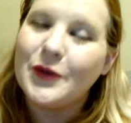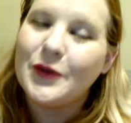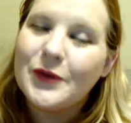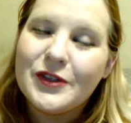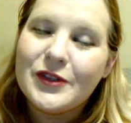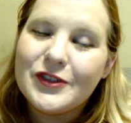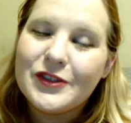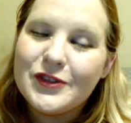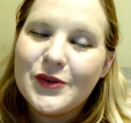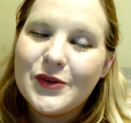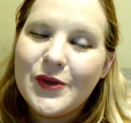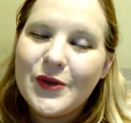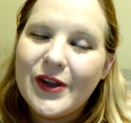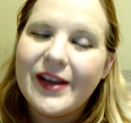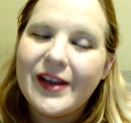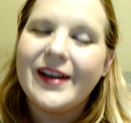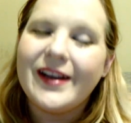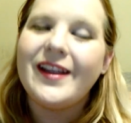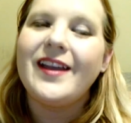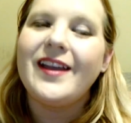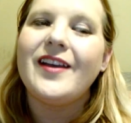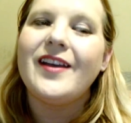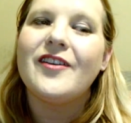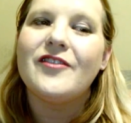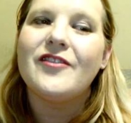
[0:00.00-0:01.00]
enjoyed
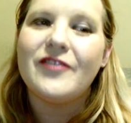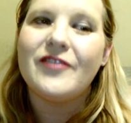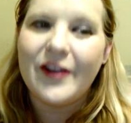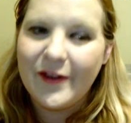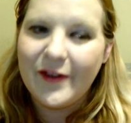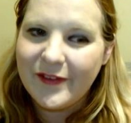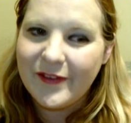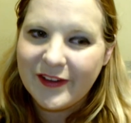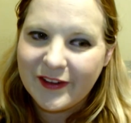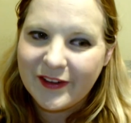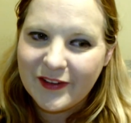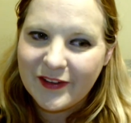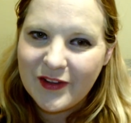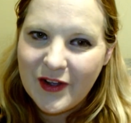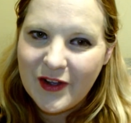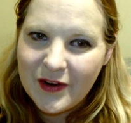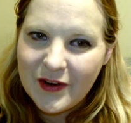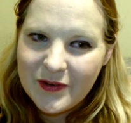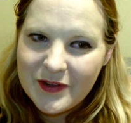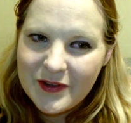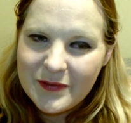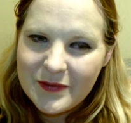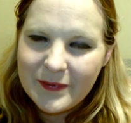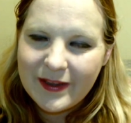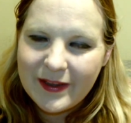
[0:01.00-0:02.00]
following along
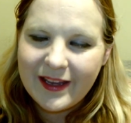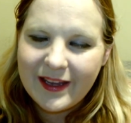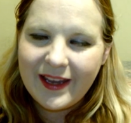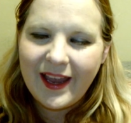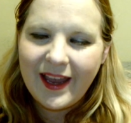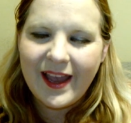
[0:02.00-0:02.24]
with me,